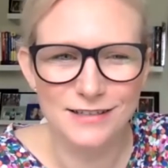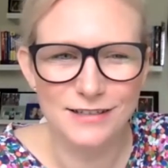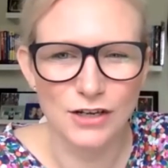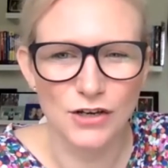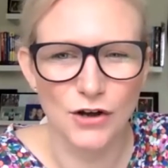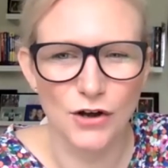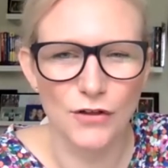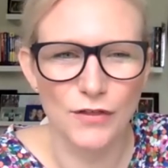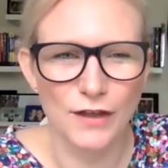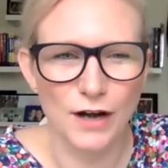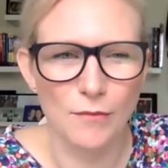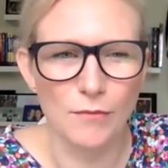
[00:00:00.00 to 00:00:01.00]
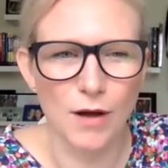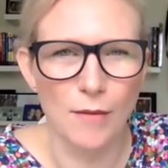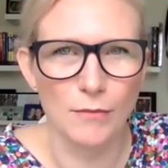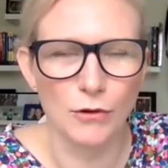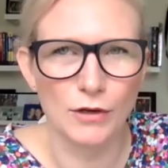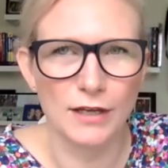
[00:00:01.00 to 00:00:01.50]
you know, that
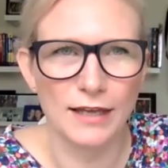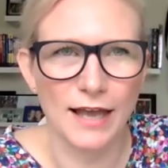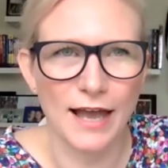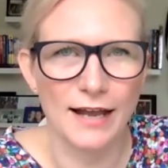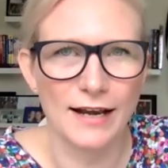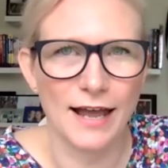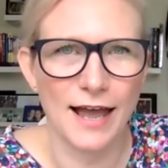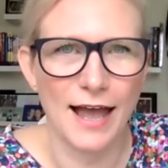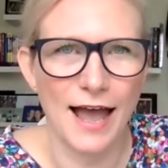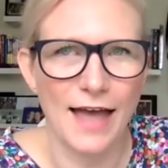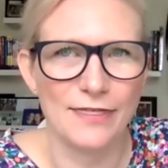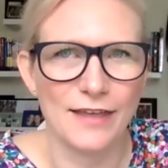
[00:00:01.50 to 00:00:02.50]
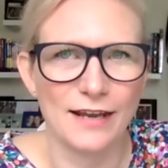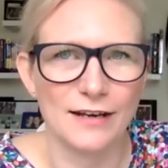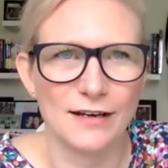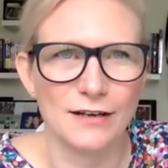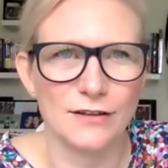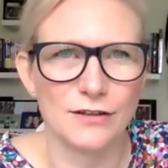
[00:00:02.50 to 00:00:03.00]
I'm looking at, and
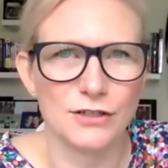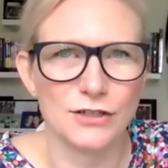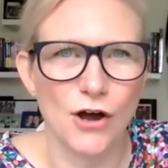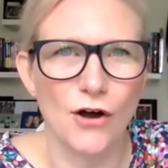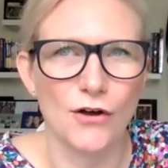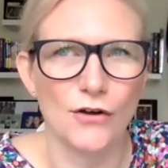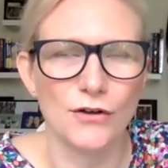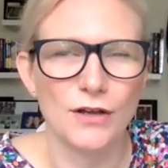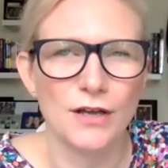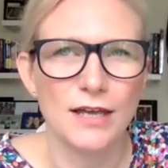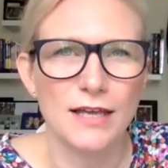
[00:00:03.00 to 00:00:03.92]
then the show.